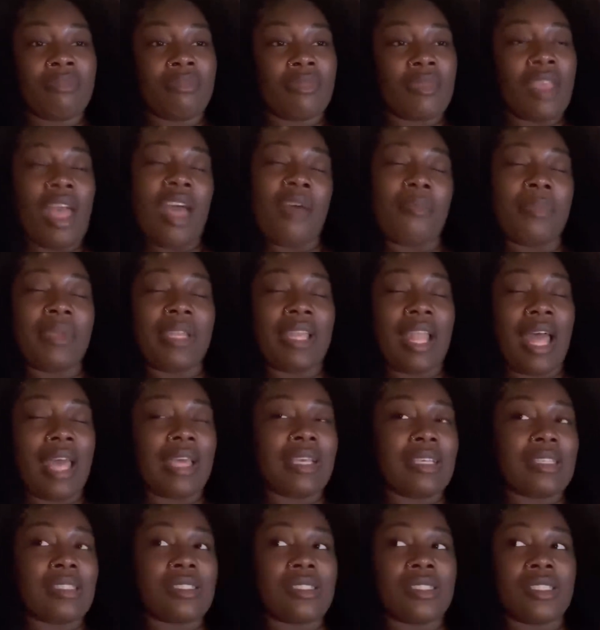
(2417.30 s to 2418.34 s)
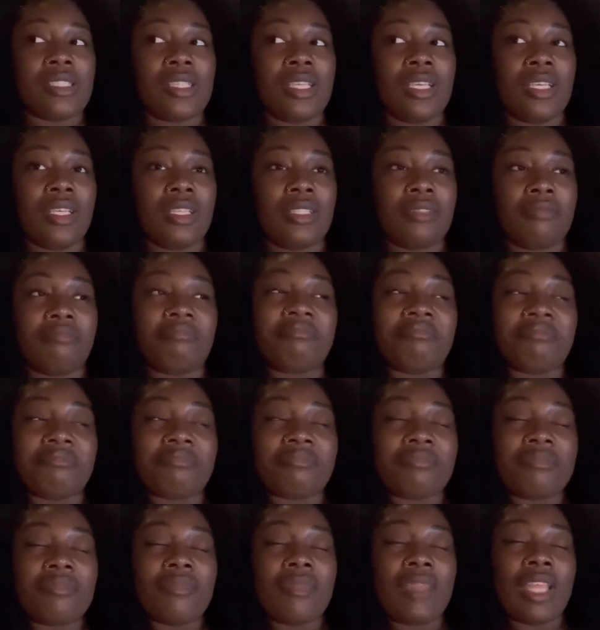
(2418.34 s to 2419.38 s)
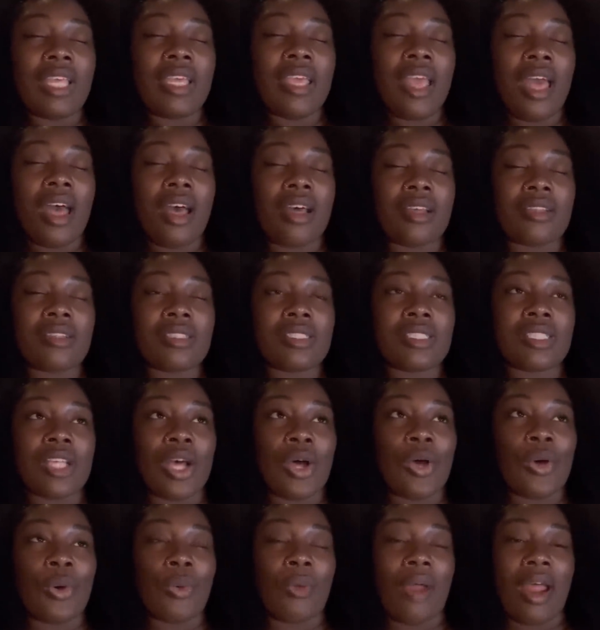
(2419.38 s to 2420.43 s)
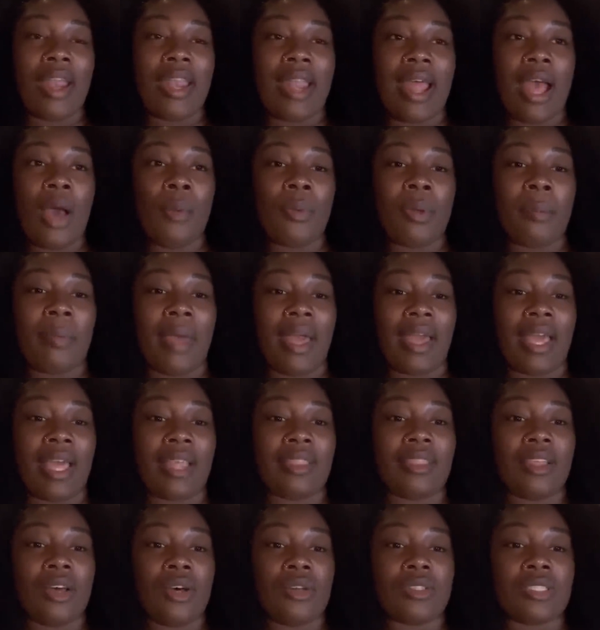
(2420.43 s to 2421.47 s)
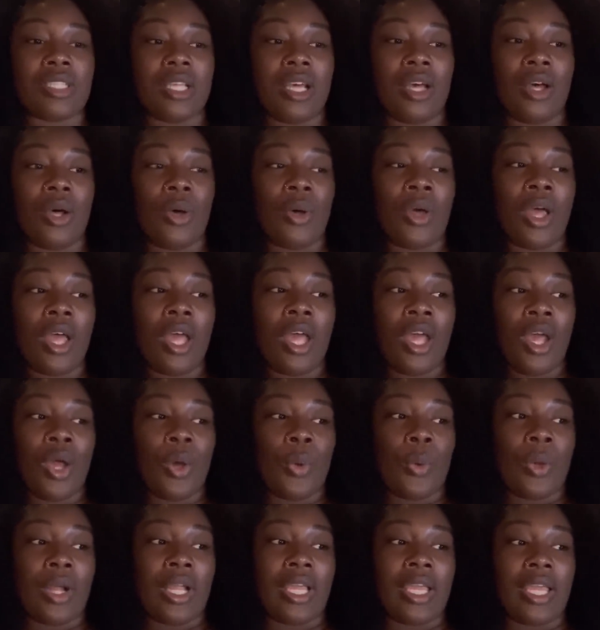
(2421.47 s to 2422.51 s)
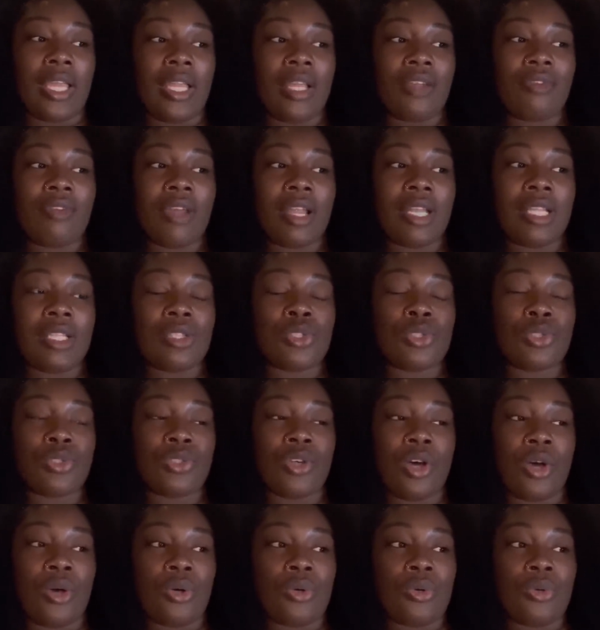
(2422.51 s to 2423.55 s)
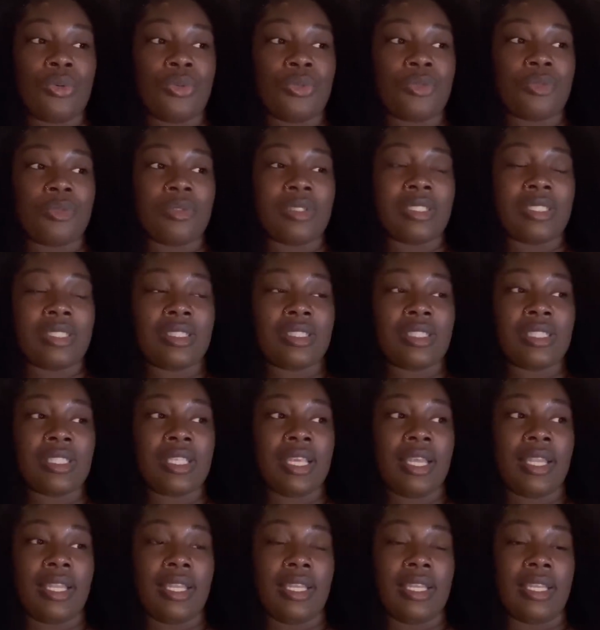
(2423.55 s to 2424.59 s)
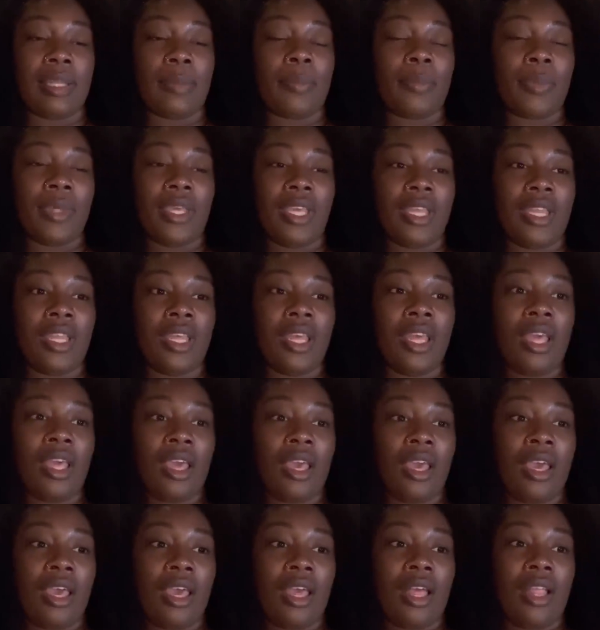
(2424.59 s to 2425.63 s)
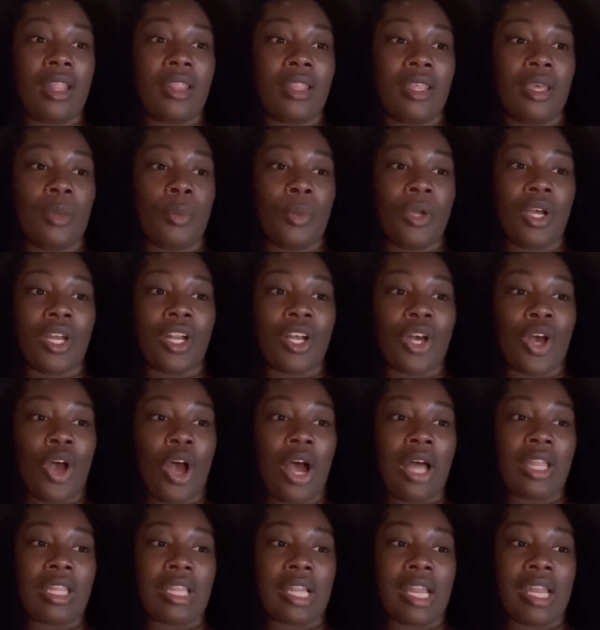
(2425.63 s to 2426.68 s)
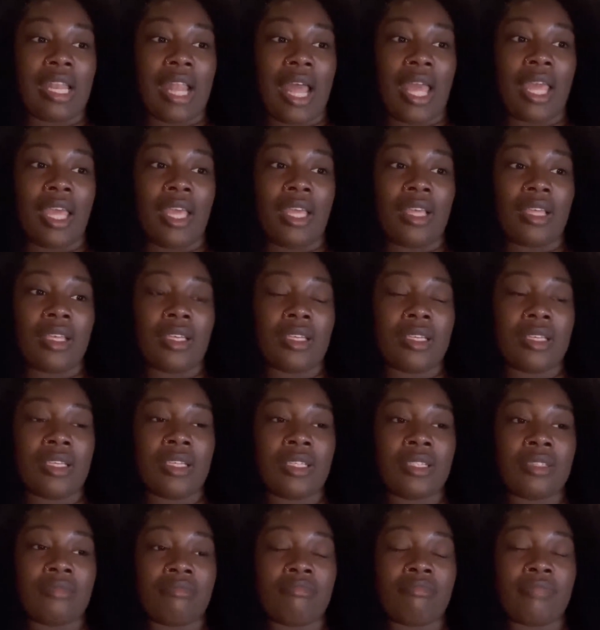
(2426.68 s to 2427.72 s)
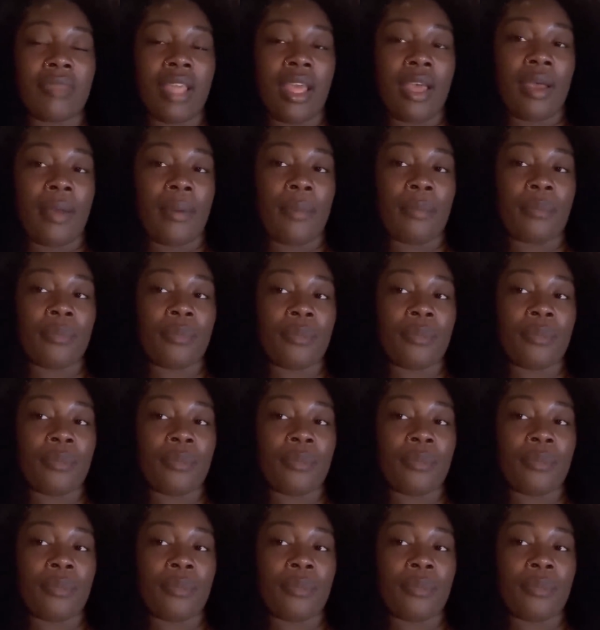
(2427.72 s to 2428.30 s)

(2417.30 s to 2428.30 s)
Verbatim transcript: have been nice. And yeah, so right now we're back at the hotel. We're getting ready to go skinny dipping. And then we're going to call it a night. Yeah.